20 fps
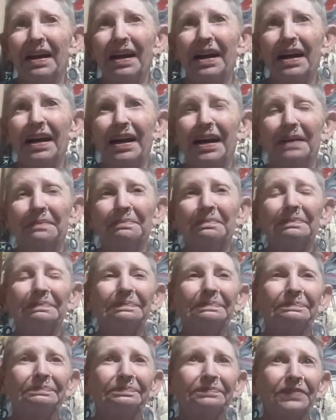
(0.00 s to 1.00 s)

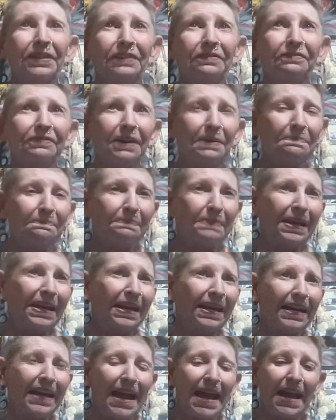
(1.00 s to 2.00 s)
from
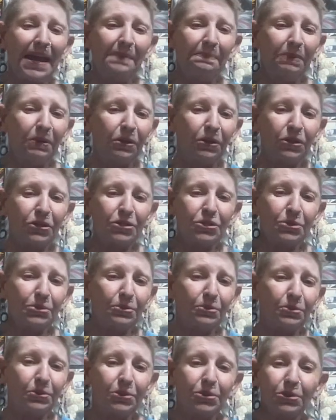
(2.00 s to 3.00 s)
being able
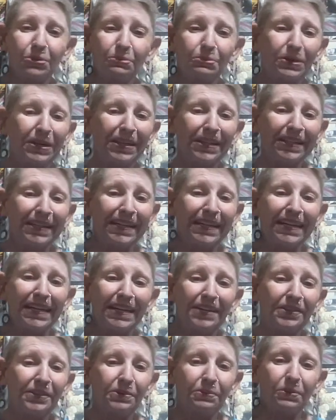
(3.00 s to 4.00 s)
to really
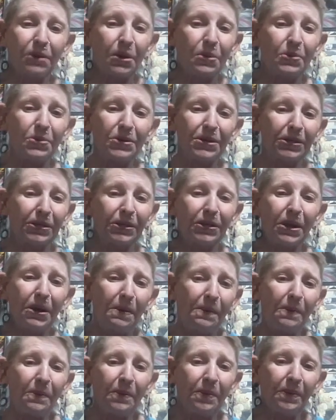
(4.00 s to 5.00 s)
hit the road and
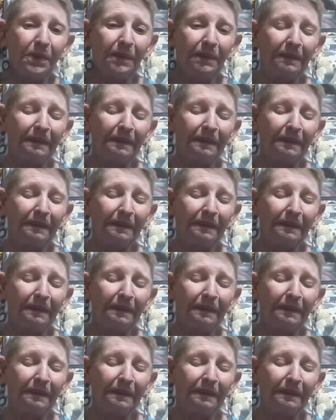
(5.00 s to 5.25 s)
go.